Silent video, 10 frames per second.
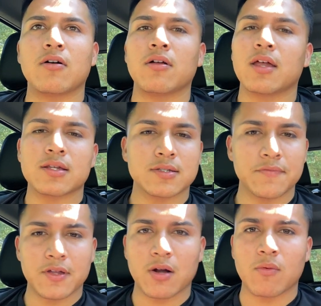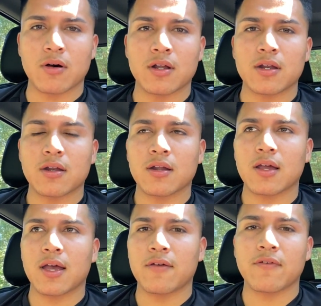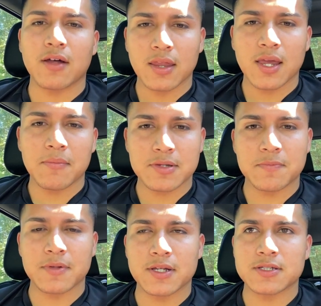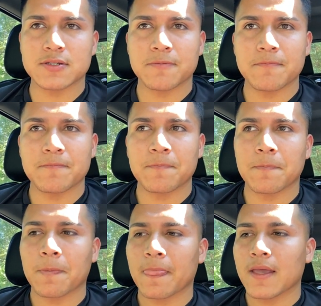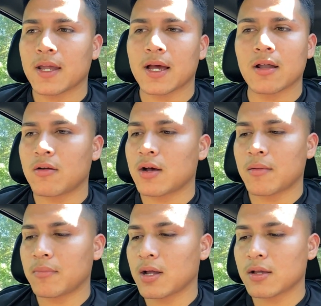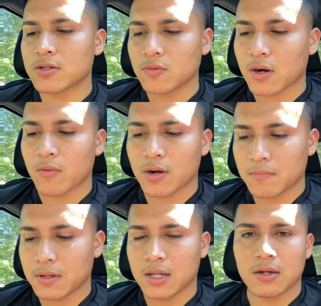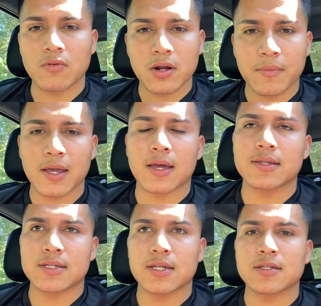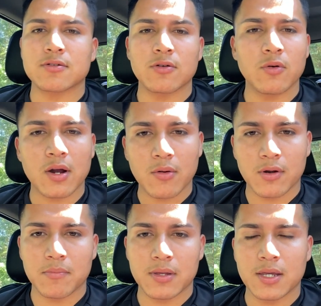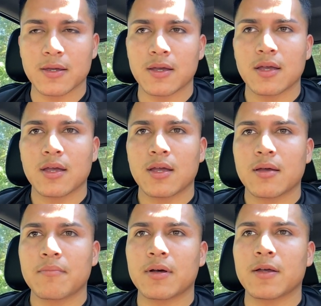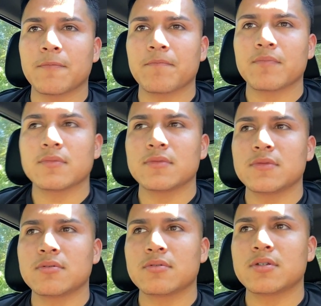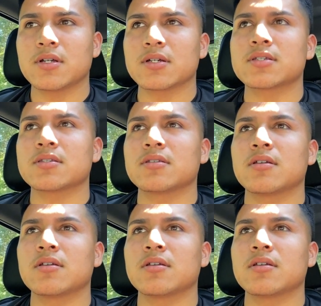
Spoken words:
all that stuff that I wanted, it finally came into place. And I'm not to where I want to be, nor am I content to where I want to be. But just